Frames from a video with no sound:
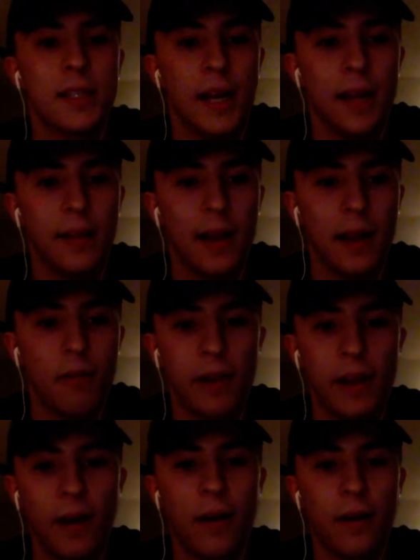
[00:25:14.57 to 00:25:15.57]
saying that
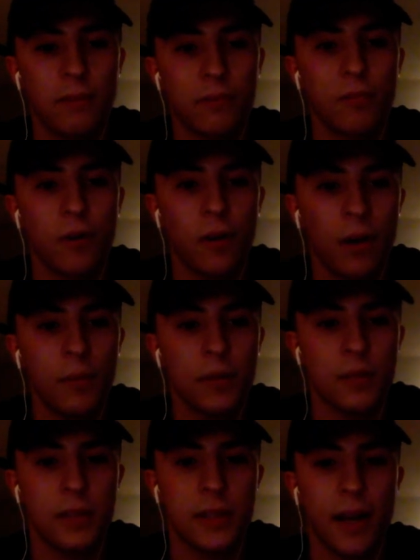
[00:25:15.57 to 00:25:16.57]
we're
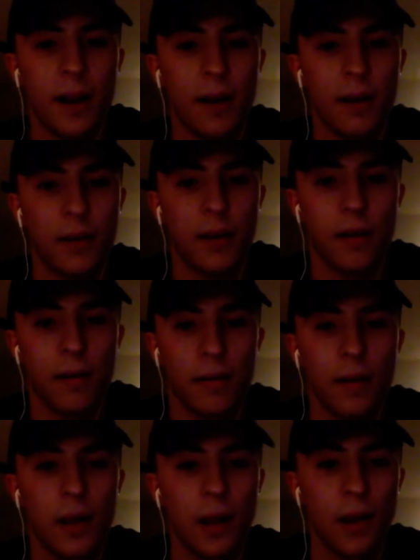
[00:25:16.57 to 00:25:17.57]
almost there.
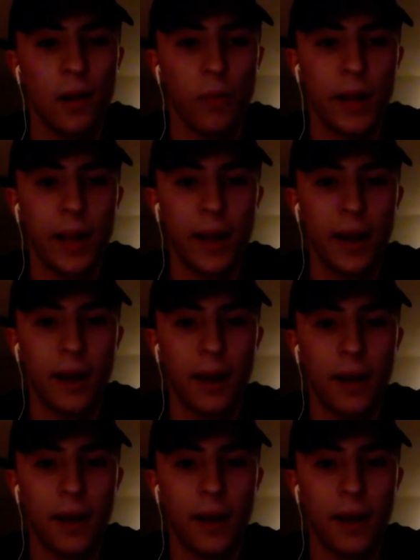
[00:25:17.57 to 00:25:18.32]
We